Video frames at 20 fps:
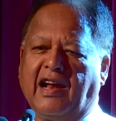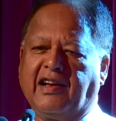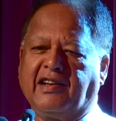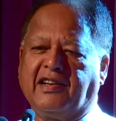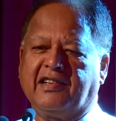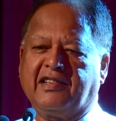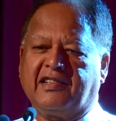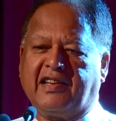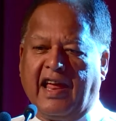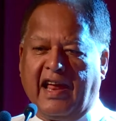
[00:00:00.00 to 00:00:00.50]

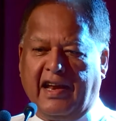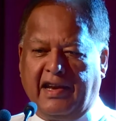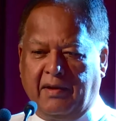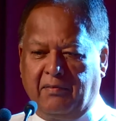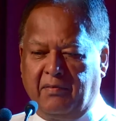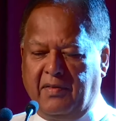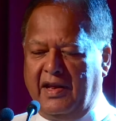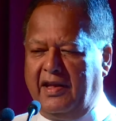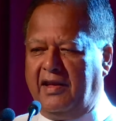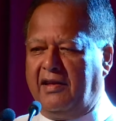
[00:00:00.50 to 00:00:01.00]

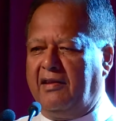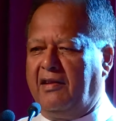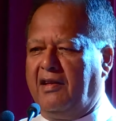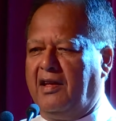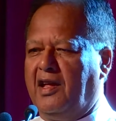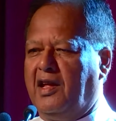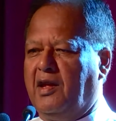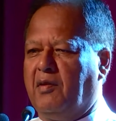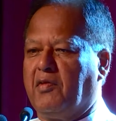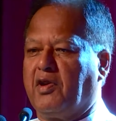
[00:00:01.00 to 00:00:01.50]
understandably,
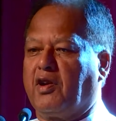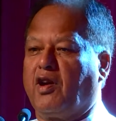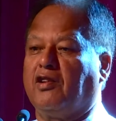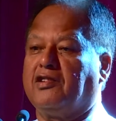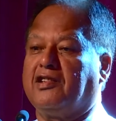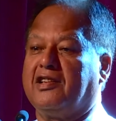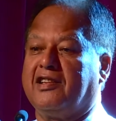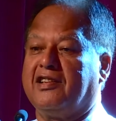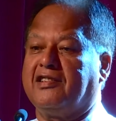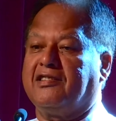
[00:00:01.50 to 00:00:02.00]

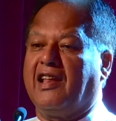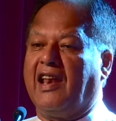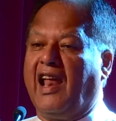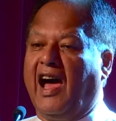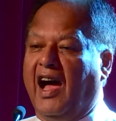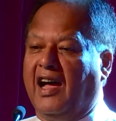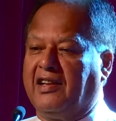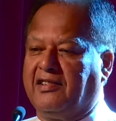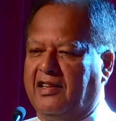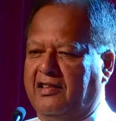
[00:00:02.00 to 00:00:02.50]
because it is the
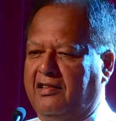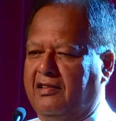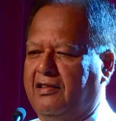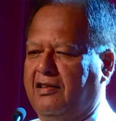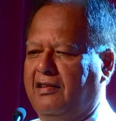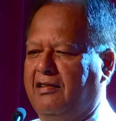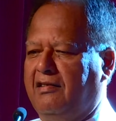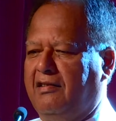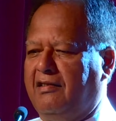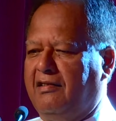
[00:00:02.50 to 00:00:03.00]
largest
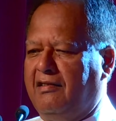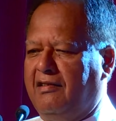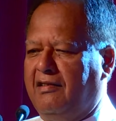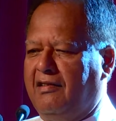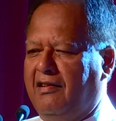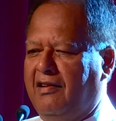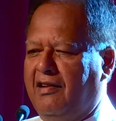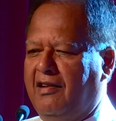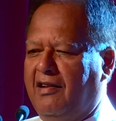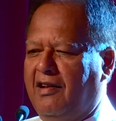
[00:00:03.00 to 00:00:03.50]

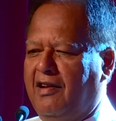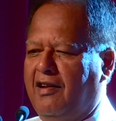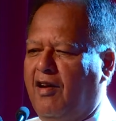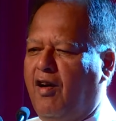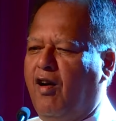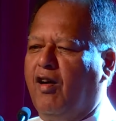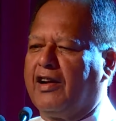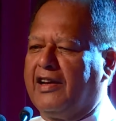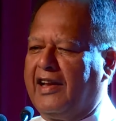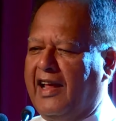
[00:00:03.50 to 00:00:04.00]

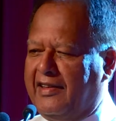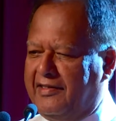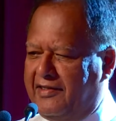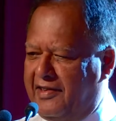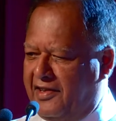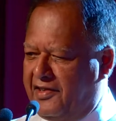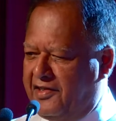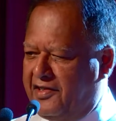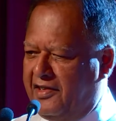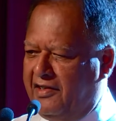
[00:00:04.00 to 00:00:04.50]

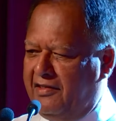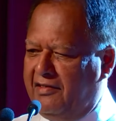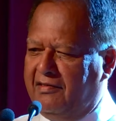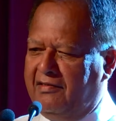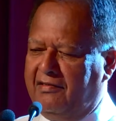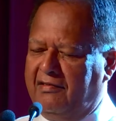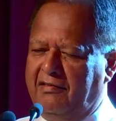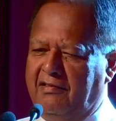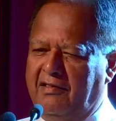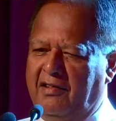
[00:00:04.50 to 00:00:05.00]
organization
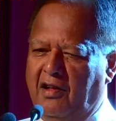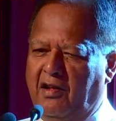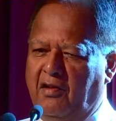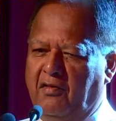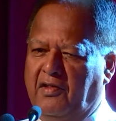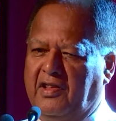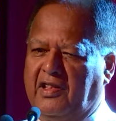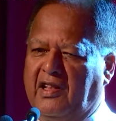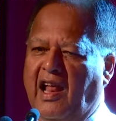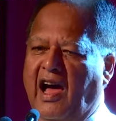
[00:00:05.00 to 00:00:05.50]

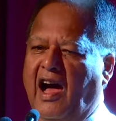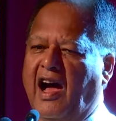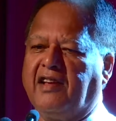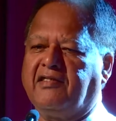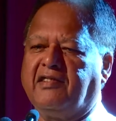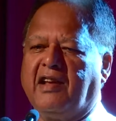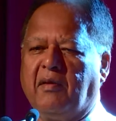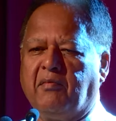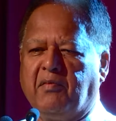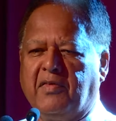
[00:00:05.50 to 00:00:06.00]
with large
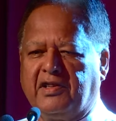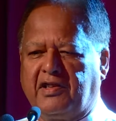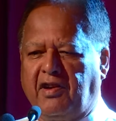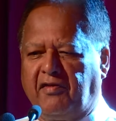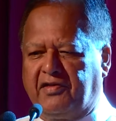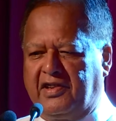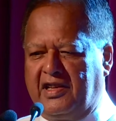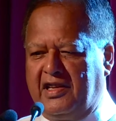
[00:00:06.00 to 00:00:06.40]
numbers of